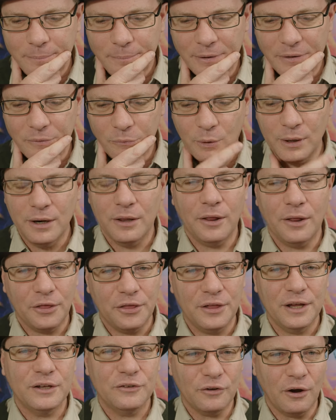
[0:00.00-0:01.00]
But one of the
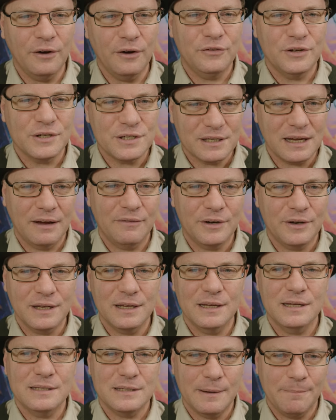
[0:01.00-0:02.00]
things I've discovered
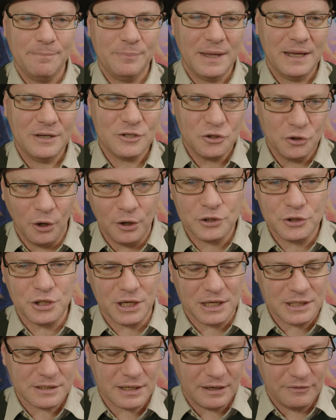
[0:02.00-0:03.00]
is it's not
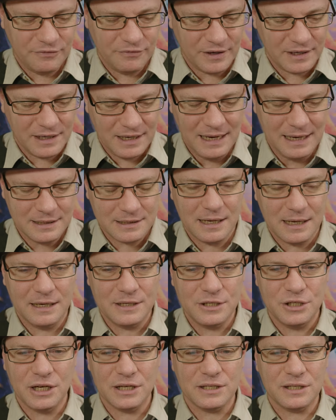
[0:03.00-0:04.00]
just they forget,
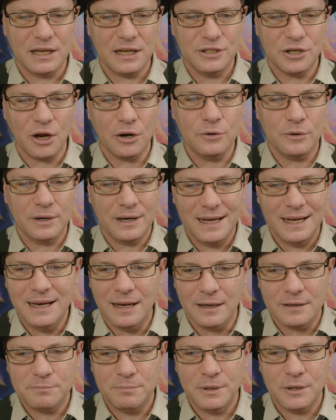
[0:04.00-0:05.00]
it's just they don't
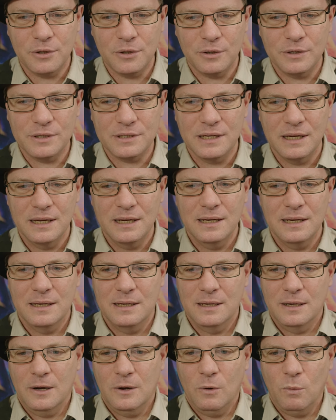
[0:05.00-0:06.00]
need it because,
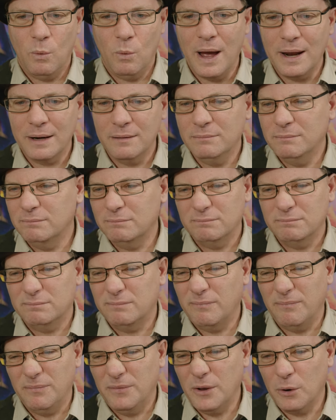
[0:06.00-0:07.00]
one,
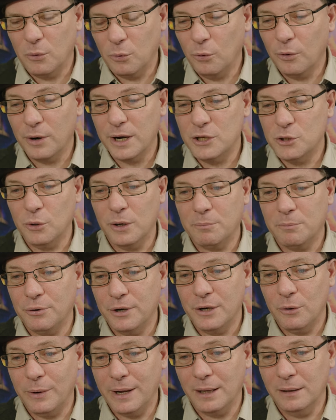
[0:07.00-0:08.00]
they're already doing
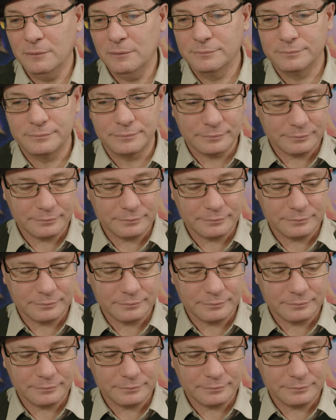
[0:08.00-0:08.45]
pretty well,